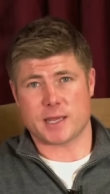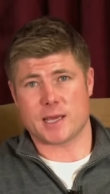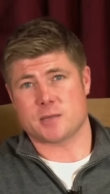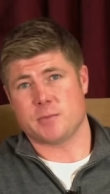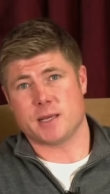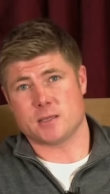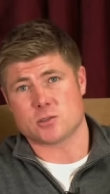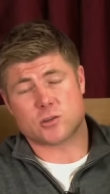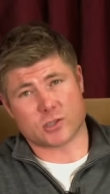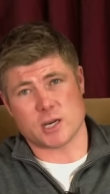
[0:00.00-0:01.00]
academy and
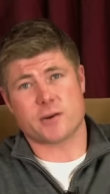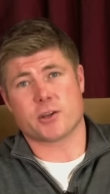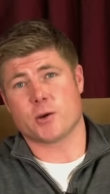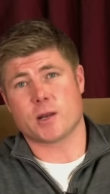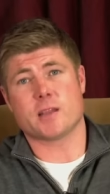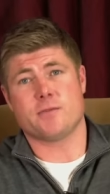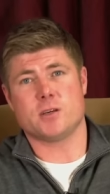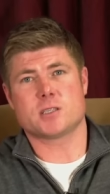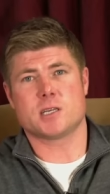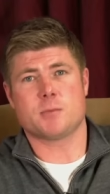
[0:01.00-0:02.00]
sort of Gerard Houllier, the
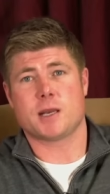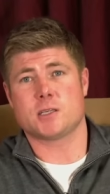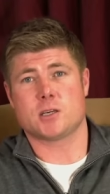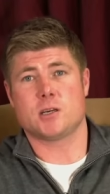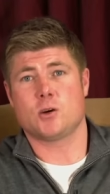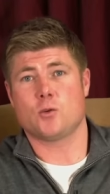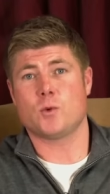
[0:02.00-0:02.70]
first team manager,